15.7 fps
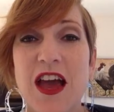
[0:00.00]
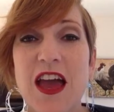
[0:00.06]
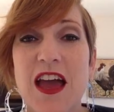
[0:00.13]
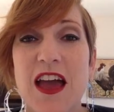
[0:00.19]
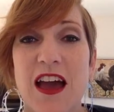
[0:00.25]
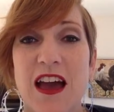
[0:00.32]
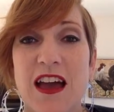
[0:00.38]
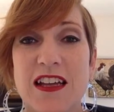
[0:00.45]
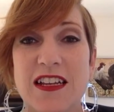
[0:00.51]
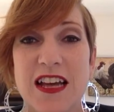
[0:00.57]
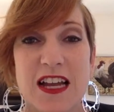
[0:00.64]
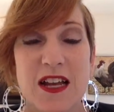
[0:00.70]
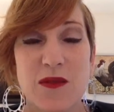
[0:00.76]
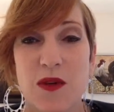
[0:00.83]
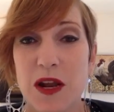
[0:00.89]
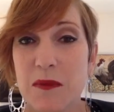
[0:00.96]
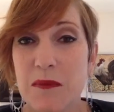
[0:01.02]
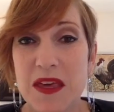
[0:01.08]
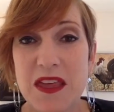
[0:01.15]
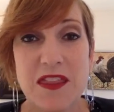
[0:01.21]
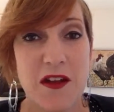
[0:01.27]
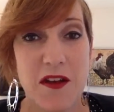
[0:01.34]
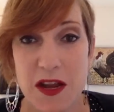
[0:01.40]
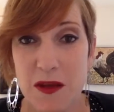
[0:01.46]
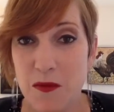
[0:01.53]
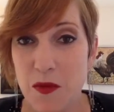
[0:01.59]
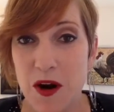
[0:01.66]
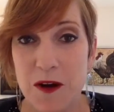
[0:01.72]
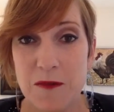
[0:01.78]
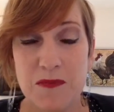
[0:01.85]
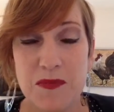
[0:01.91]
and I didn't want to be there
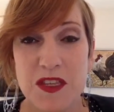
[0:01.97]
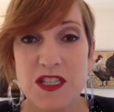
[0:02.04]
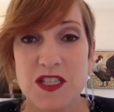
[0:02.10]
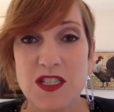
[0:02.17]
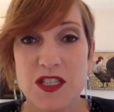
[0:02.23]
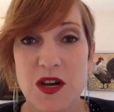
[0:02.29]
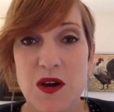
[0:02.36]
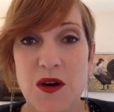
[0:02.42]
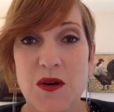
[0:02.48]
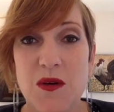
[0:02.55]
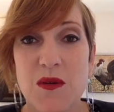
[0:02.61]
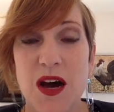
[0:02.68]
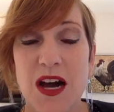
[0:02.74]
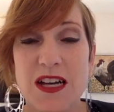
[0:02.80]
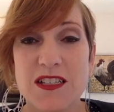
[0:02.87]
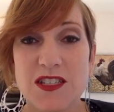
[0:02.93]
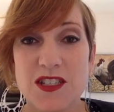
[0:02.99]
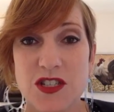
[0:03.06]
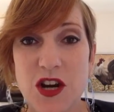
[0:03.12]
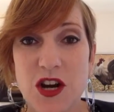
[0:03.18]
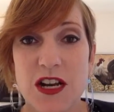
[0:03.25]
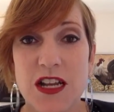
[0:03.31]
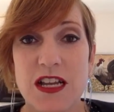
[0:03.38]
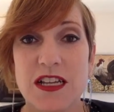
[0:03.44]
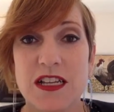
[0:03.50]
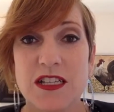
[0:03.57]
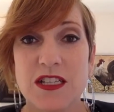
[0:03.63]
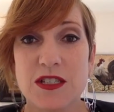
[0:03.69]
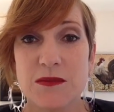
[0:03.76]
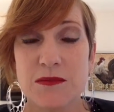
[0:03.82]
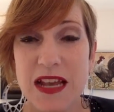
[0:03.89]
anymore. So I started
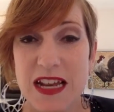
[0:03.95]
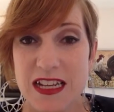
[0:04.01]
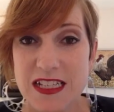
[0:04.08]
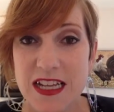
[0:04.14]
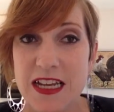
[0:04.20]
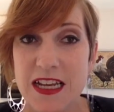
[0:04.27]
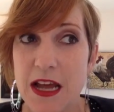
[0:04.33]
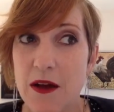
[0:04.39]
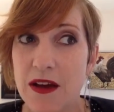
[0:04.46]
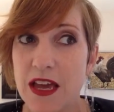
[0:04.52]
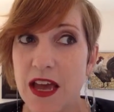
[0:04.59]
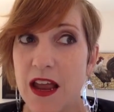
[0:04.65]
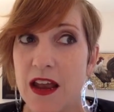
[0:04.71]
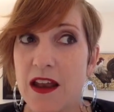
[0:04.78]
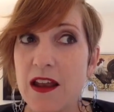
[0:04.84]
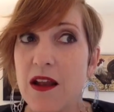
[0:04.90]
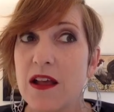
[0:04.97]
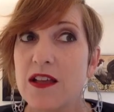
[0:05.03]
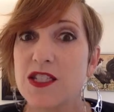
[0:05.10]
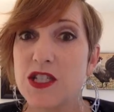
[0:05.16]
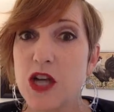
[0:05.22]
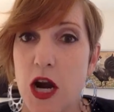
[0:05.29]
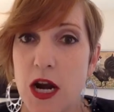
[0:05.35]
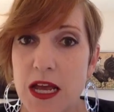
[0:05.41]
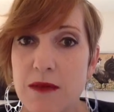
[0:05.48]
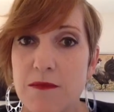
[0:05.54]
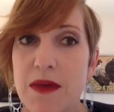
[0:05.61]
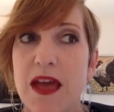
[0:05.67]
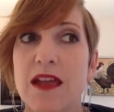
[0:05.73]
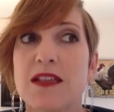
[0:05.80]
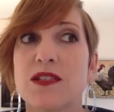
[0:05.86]
to meditate. Now, again, starting
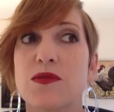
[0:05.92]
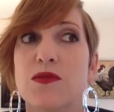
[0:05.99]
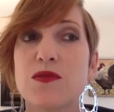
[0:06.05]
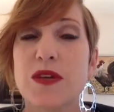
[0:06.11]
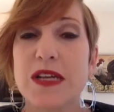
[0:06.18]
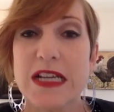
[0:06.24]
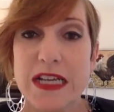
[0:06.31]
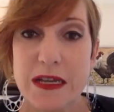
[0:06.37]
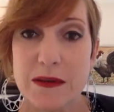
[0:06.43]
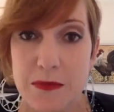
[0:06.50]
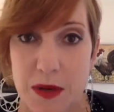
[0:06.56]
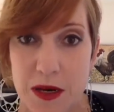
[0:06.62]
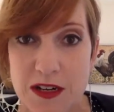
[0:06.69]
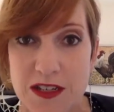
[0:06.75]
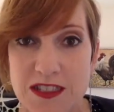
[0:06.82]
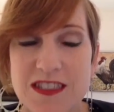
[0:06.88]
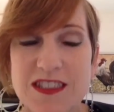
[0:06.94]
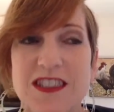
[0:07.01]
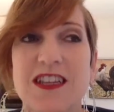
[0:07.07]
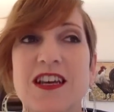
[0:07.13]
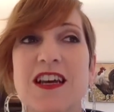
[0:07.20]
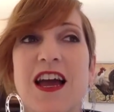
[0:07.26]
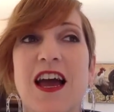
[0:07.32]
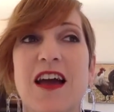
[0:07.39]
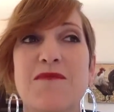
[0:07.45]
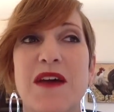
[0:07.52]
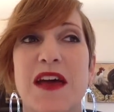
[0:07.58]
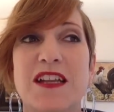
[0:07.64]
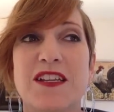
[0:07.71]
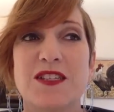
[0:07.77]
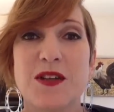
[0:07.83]
meant reading books. I
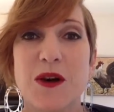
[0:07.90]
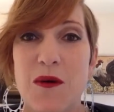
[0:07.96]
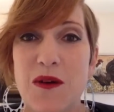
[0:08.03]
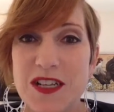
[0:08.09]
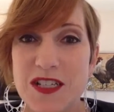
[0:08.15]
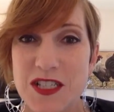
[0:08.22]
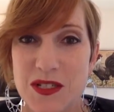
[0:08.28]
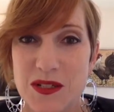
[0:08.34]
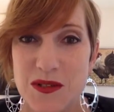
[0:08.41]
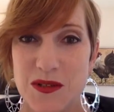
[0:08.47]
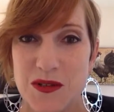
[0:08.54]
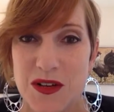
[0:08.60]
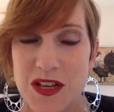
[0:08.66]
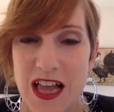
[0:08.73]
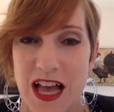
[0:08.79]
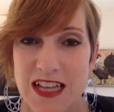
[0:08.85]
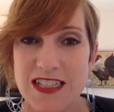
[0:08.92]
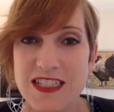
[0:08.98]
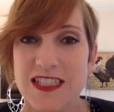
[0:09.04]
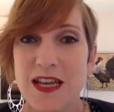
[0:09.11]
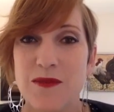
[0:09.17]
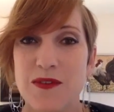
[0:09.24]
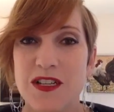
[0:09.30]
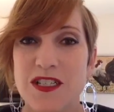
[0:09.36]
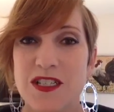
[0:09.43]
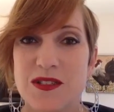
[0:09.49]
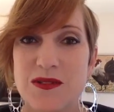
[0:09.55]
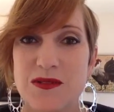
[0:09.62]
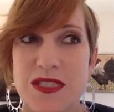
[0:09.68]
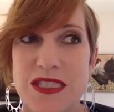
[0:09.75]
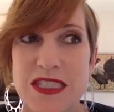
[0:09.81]
meant going to classes. I went
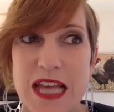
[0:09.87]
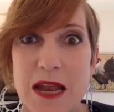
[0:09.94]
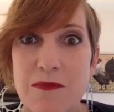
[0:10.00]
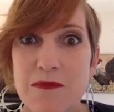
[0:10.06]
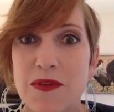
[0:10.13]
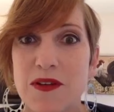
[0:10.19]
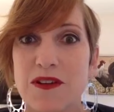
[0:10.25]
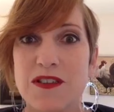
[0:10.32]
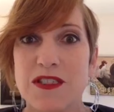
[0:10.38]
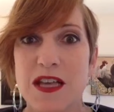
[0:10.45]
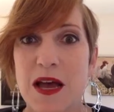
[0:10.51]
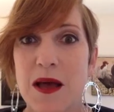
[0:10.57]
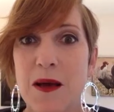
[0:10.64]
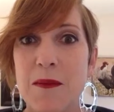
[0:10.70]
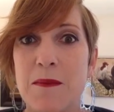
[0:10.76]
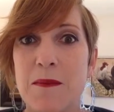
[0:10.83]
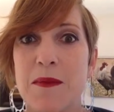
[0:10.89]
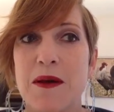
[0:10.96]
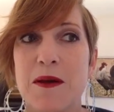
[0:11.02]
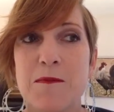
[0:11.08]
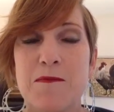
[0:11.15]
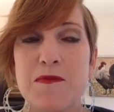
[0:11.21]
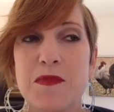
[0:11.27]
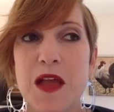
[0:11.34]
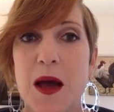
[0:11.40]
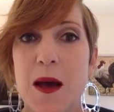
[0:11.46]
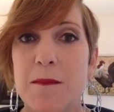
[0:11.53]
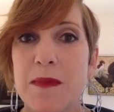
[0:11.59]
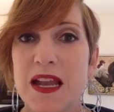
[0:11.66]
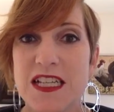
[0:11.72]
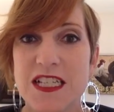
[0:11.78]
to Zen Buddhism,
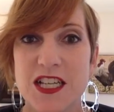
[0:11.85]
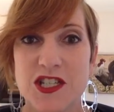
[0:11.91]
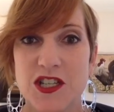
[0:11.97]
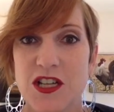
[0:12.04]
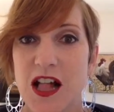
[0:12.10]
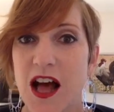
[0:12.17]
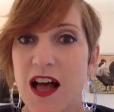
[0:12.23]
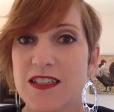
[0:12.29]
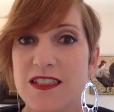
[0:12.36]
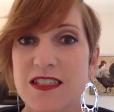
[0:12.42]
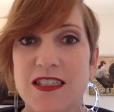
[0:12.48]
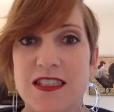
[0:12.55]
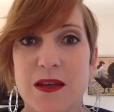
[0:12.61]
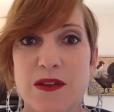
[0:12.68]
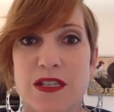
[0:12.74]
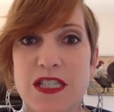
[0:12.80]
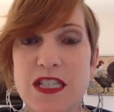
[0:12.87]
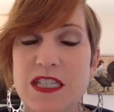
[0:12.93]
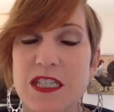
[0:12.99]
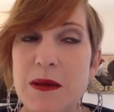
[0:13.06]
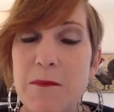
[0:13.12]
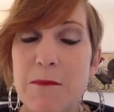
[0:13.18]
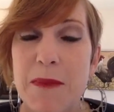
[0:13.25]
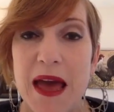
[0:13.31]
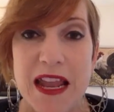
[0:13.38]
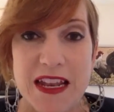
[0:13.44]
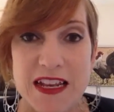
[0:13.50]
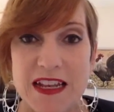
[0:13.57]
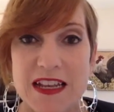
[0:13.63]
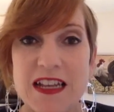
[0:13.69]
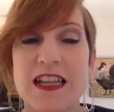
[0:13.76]
meditation classes. I went to
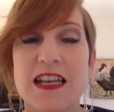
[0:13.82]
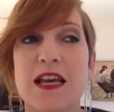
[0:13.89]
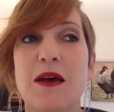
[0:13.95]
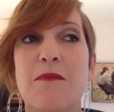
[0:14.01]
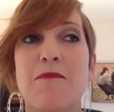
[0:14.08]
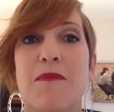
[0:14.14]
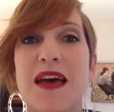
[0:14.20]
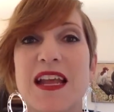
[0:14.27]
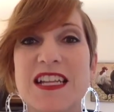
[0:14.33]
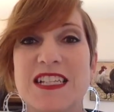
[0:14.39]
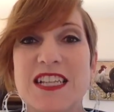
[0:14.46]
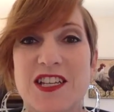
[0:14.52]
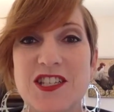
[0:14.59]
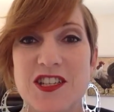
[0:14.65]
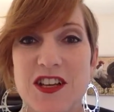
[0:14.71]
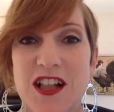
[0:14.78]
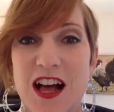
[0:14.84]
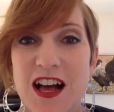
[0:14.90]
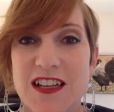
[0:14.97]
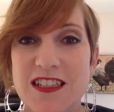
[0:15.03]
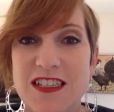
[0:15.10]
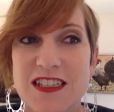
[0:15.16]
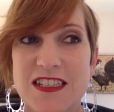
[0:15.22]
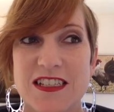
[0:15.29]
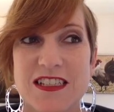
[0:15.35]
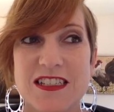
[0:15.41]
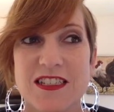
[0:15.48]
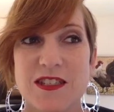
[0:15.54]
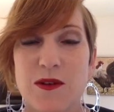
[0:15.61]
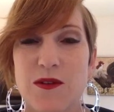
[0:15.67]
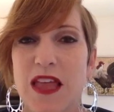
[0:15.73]
Tibetan meditation
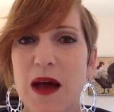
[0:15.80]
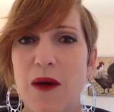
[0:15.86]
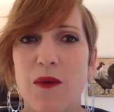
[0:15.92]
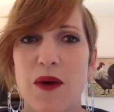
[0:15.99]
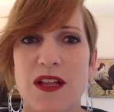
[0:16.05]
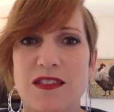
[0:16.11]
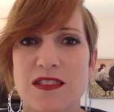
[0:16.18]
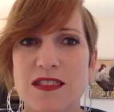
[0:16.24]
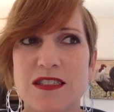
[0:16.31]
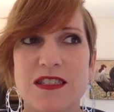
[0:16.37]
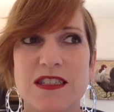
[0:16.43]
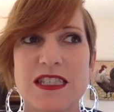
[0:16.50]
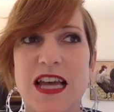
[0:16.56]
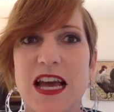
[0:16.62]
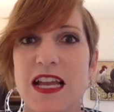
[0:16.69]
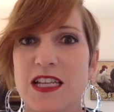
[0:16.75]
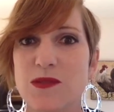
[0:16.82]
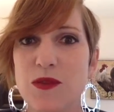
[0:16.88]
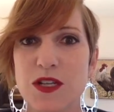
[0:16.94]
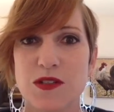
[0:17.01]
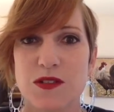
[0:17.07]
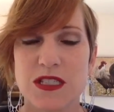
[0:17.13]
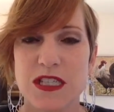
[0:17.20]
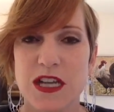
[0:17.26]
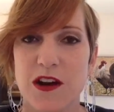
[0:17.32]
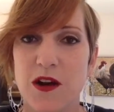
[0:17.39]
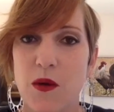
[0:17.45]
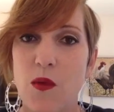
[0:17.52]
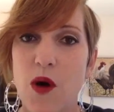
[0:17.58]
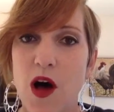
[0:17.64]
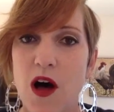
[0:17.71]
classes. So that one, Zen is when you stare at
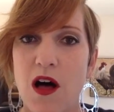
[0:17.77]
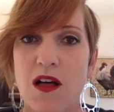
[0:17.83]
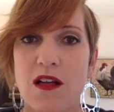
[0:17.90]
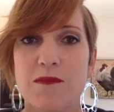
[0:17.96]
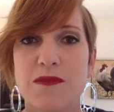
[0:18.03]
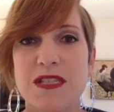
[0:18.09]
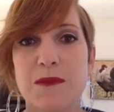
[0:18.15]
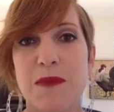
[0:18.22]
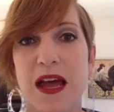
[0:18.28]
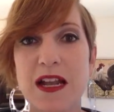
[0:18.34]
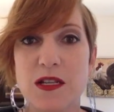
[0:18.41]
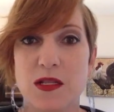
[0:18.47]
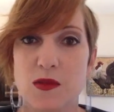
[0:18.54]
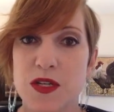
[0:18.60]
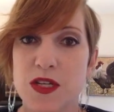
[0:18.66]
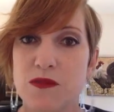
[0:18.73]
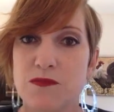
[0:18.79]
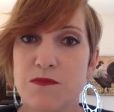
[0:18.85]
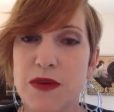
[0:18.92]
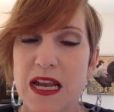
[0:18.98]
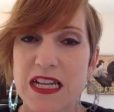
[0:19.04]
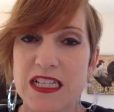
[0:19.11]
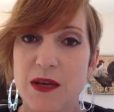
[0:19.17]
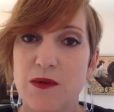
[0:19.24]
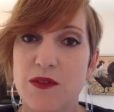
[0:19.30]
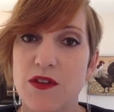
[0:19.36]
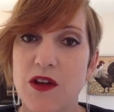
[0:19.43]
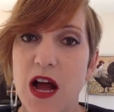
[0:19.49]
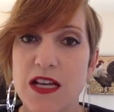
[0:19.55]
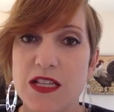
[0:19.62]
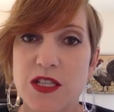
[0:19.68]
a wall. Tibetan is when you meditate with
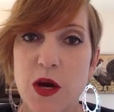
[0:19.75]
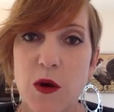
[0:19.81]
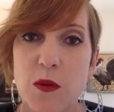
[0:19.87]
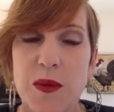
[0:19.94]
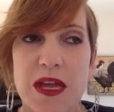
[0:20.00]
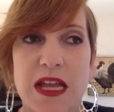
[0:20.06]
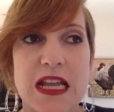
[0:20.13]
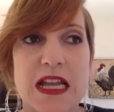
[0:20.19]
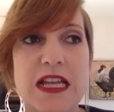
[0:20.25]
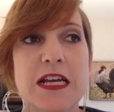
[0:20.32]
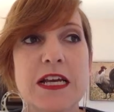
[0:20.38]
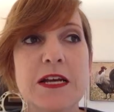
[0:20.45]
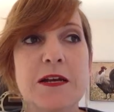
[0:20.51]
your eyes open.